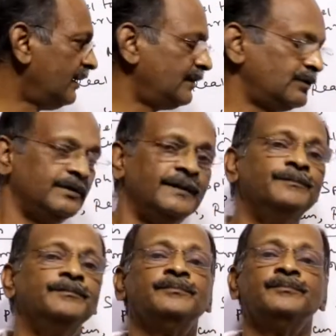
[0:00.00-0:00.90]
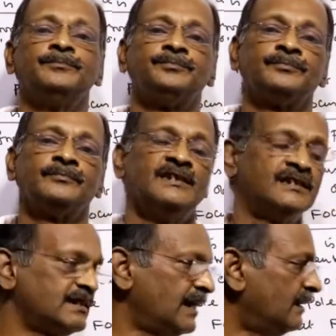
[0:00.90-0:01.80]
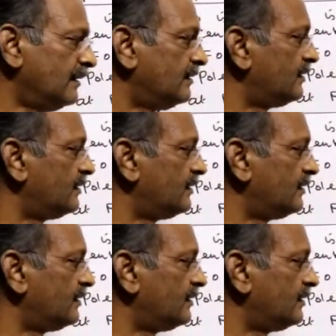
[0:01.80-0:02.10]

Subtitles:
drawing to the scale.